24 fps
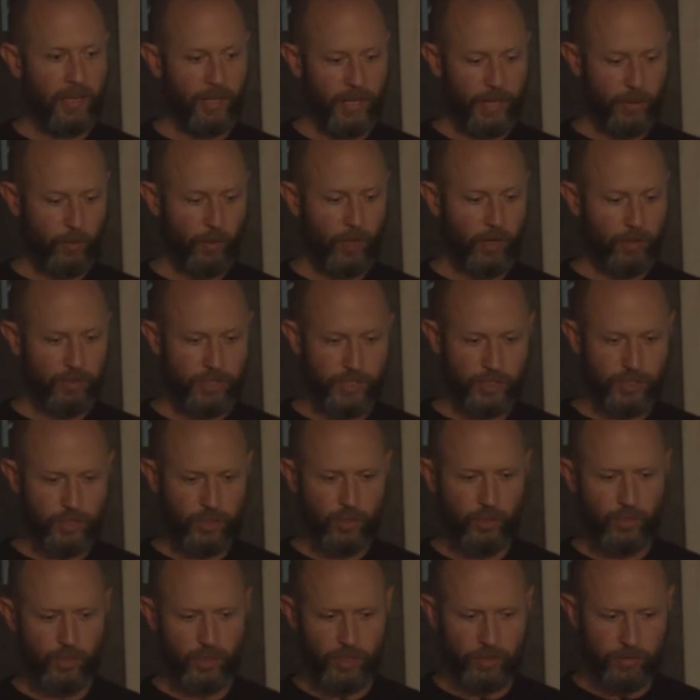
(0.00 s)
like when I was in
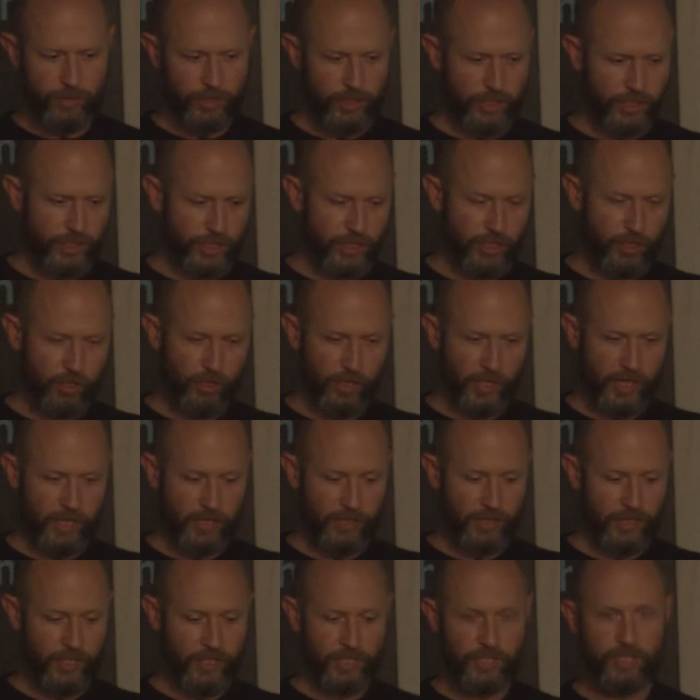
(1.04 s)
school, I was just so like,
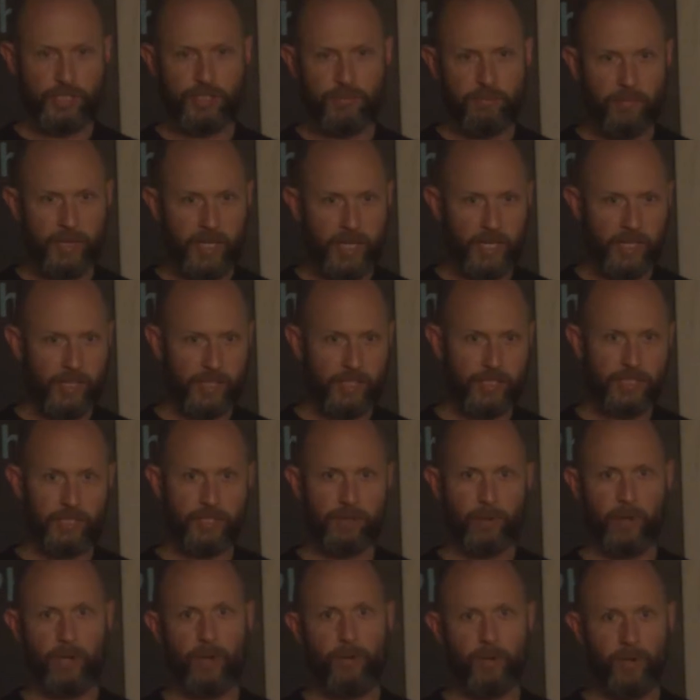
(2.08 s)
this is me, this
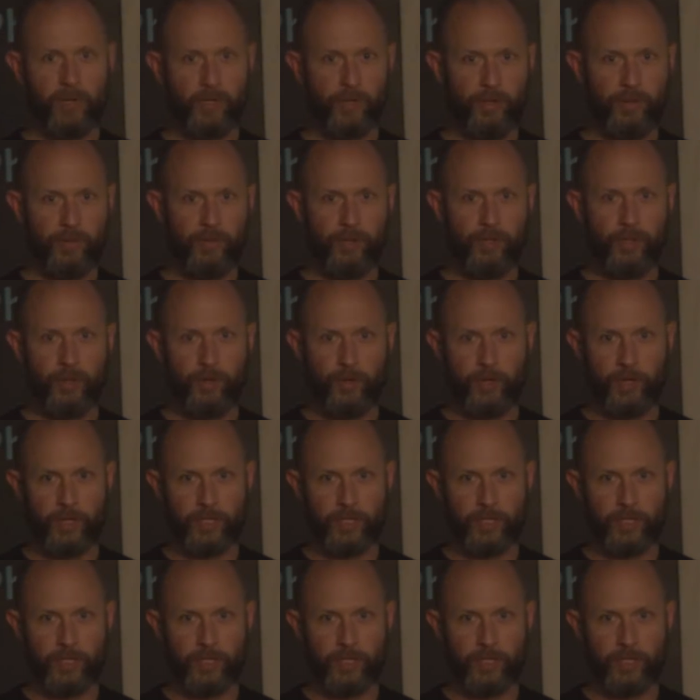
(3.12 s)
is what I wanted to do.